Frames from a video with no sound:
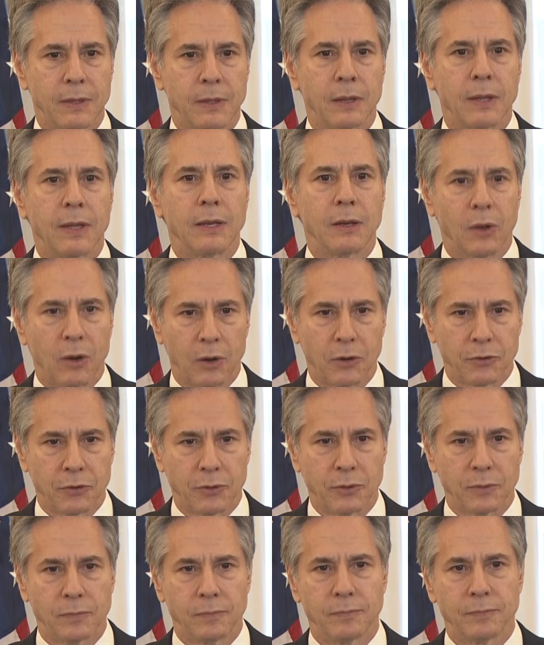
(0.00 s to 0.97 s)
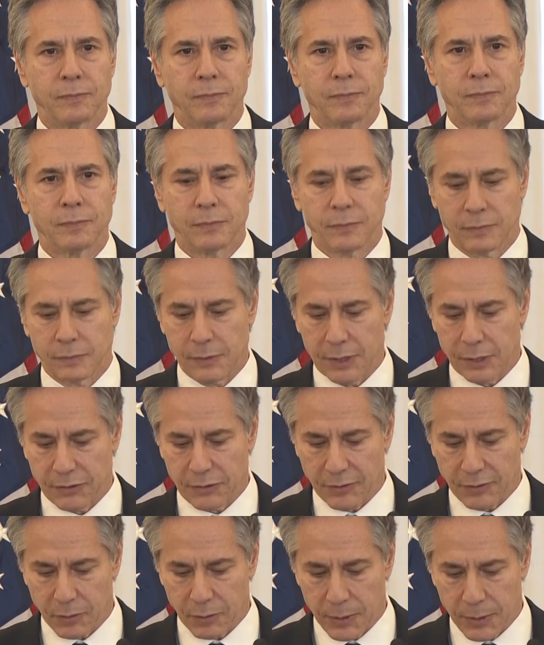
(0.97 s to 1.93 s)
and larger than it's
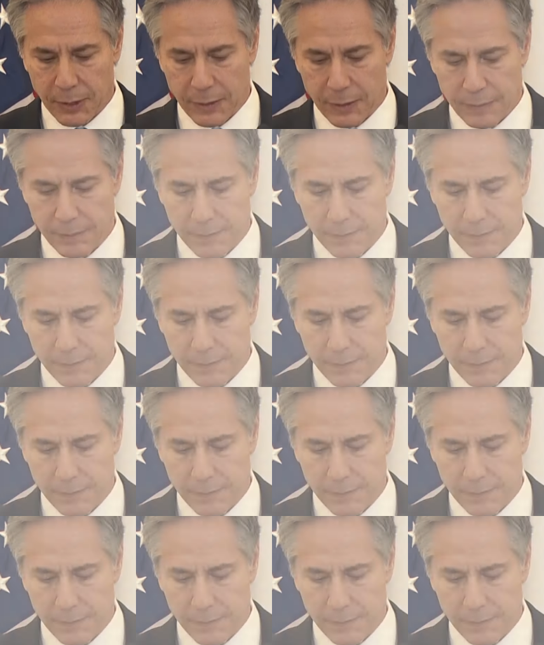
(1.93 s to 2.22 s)
ever been.